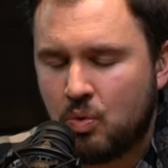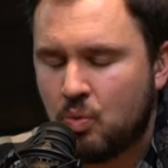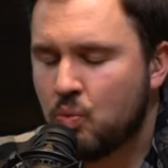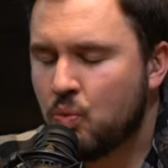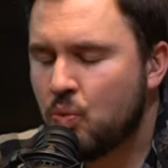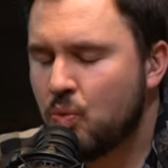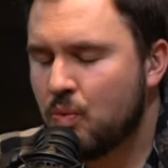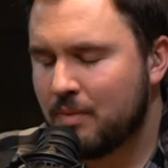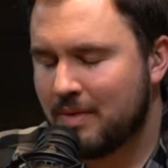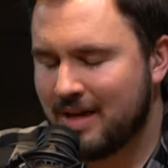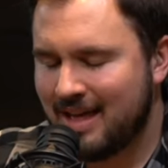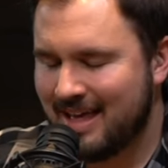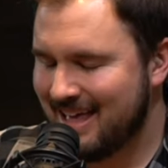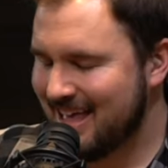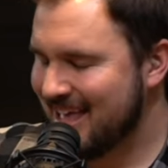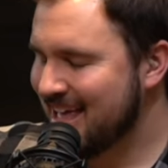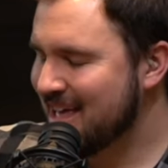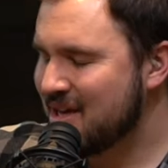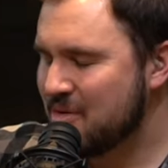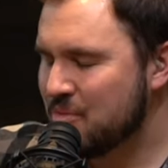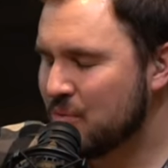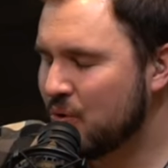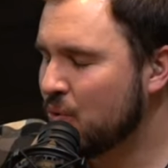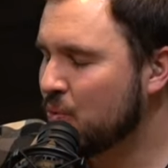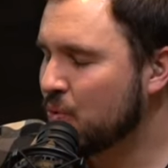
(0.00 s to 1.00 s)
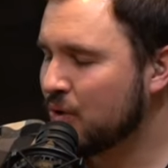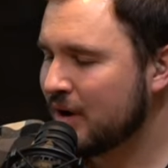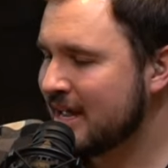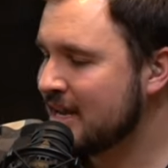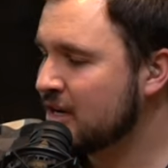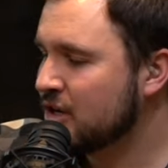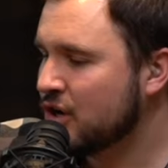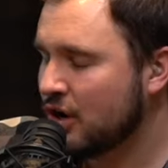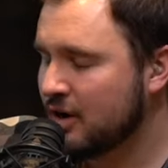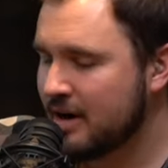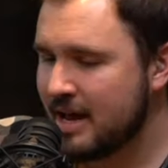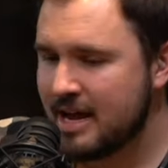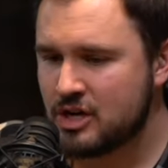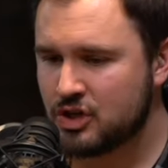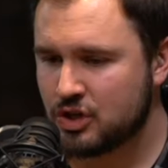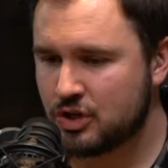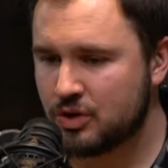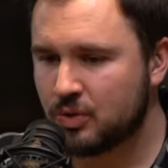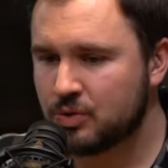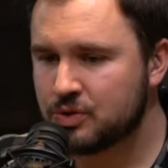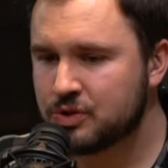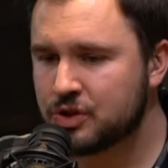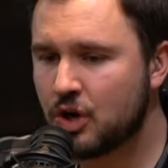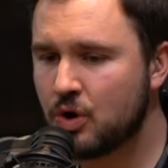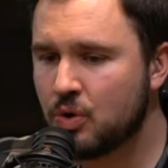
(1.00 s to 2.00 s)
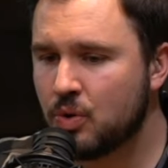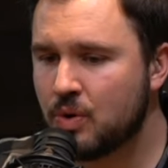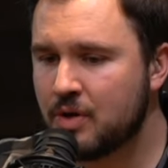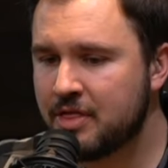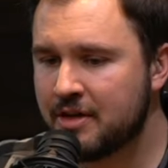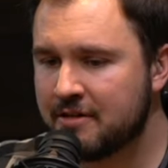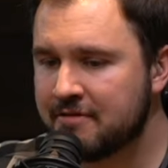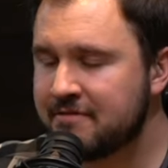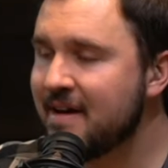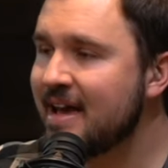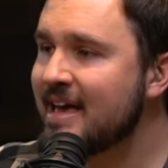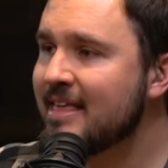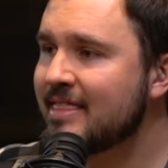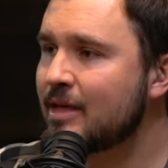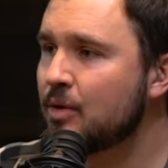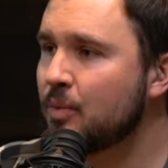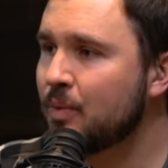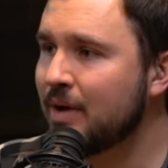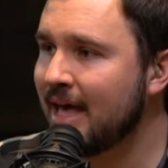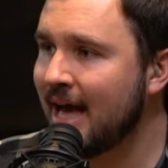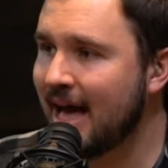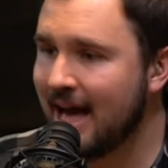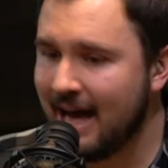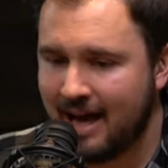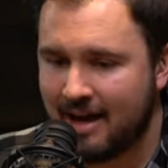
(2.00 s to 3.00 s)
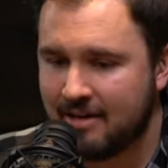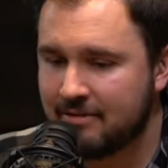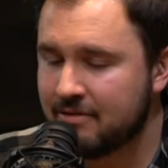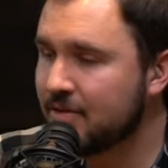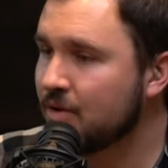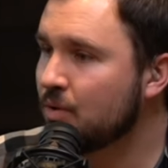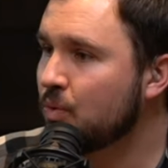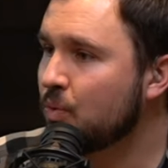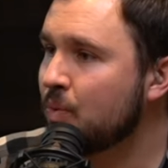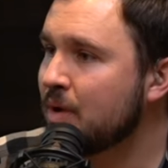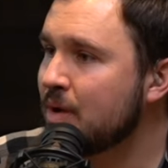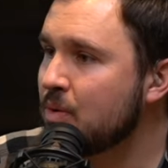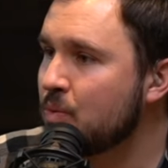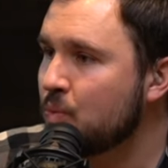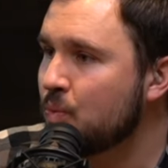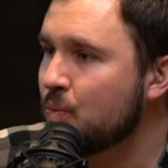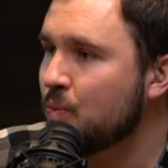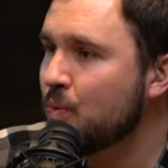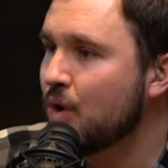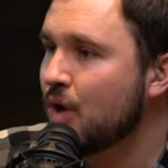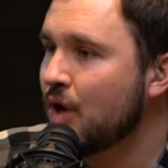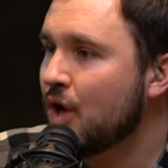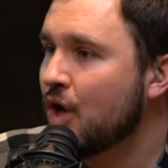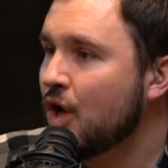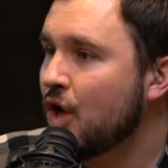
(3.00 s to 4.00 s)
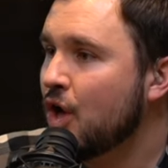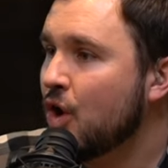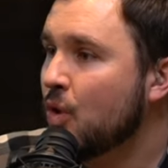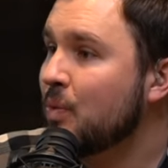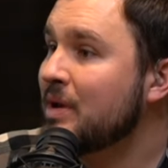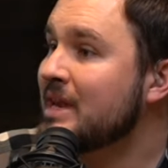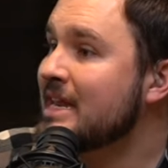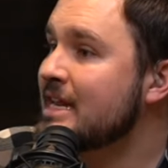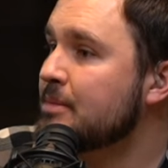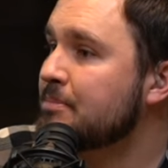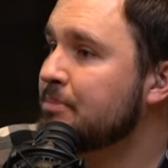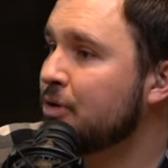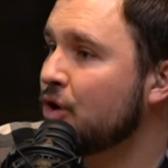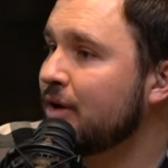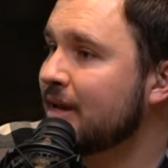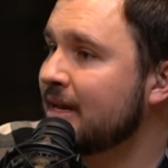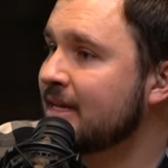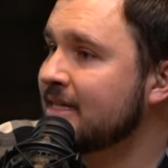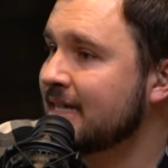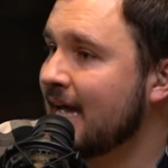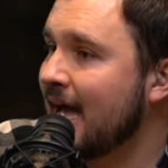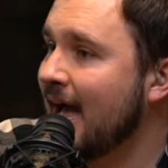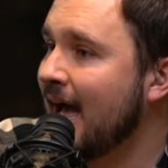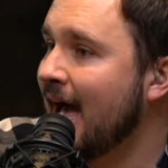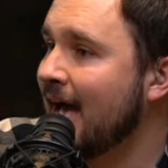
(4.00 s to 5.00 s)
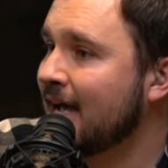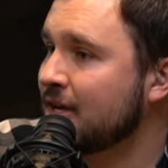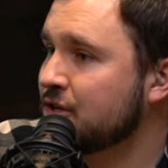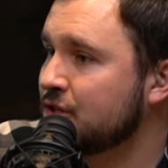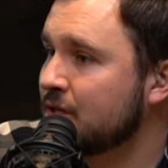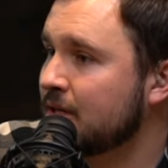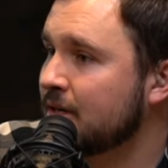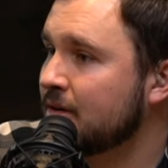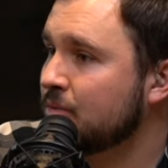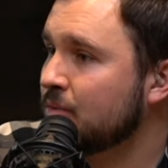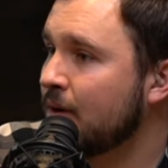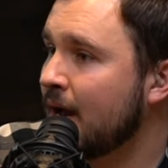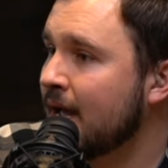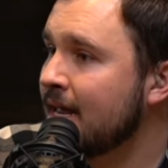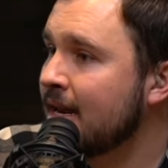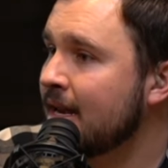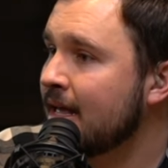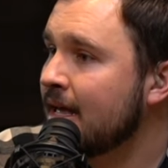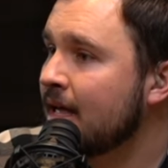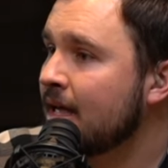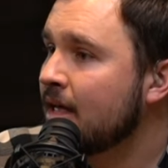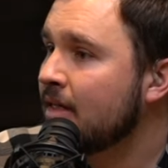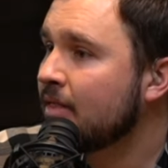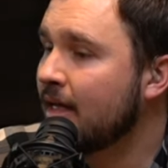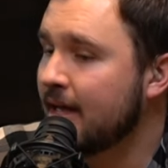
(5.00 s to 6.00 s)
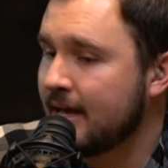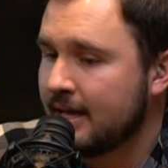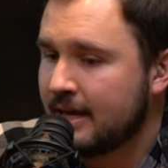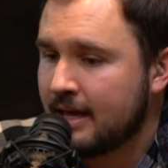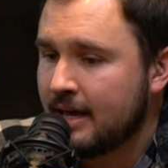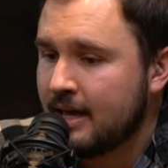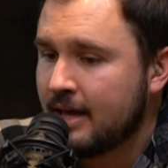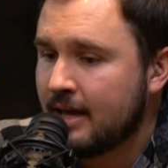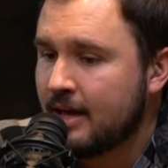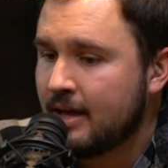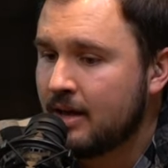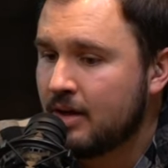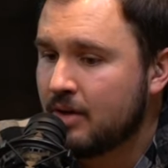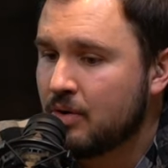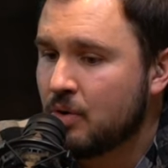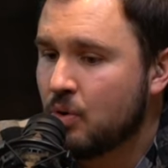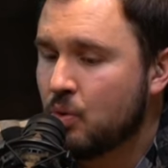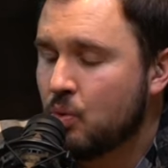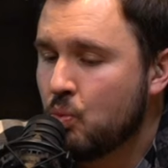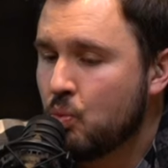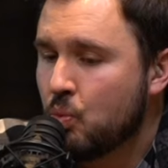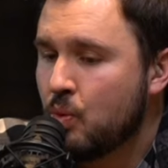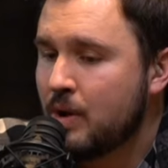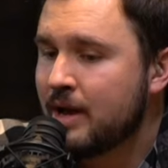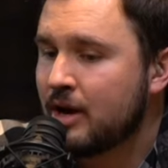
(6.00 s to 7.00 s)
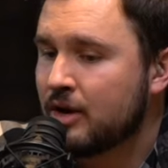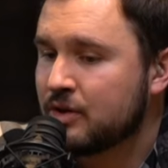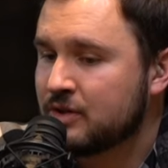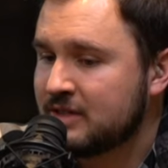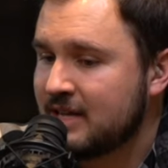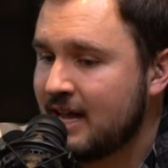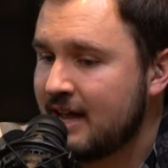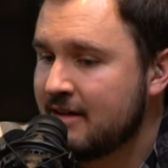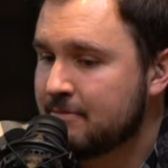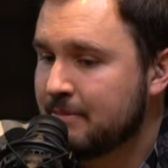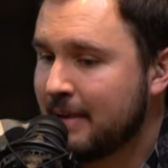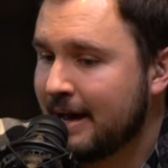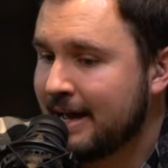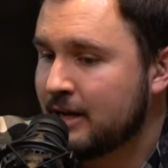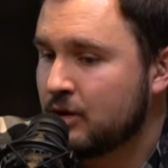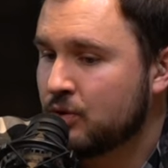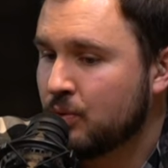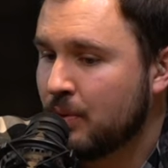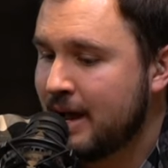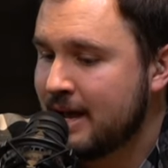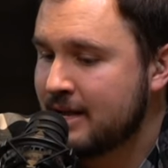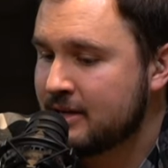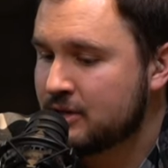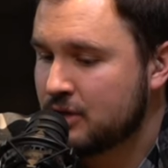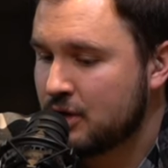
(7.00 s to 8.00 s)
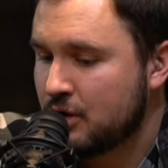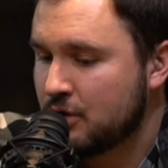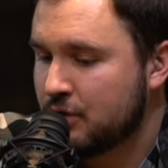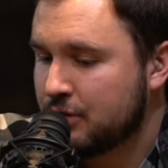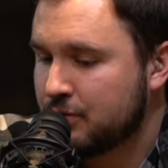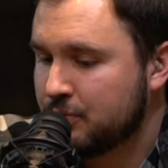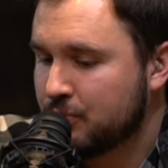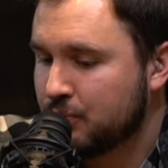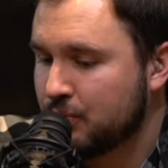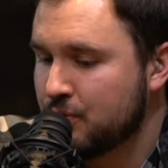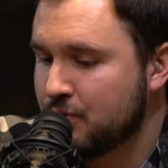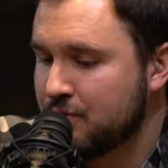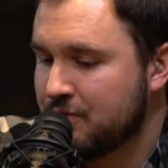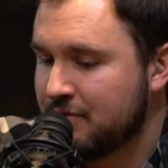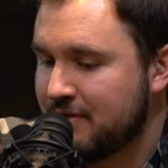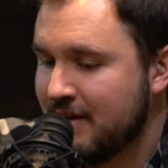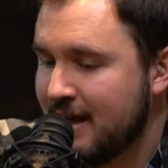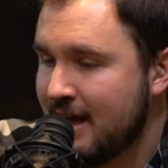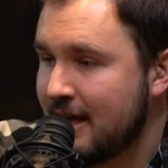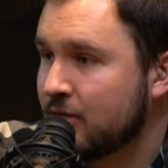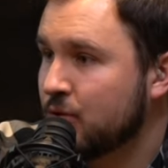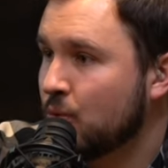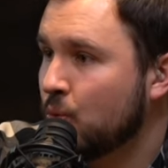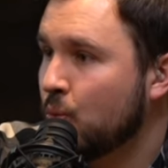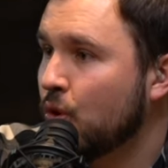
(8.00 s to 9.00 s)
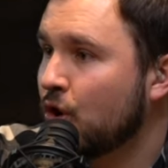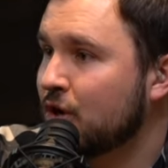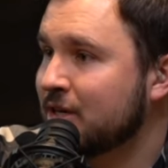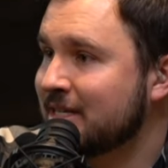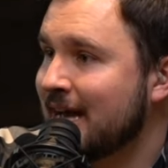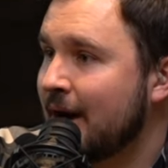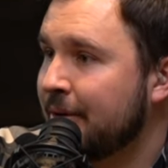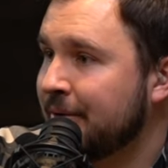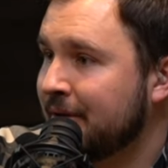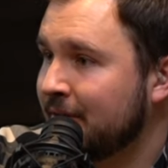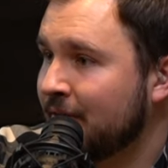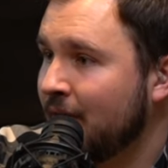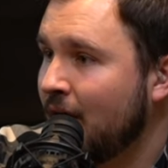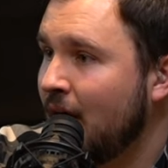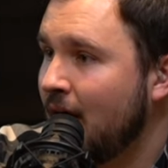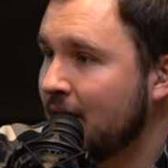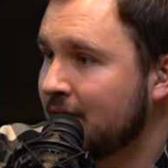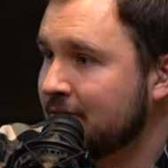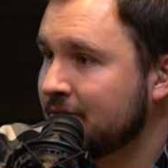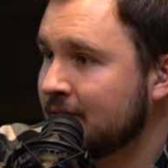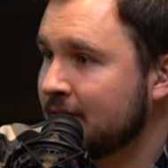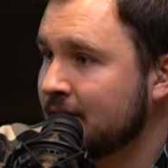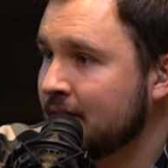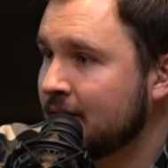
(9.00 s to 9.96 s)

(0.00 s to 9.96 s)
well, we're incarnational, so the faith that we have, we we need to put into action, right? Yeah. Like we are saved by grace through faith worked out in love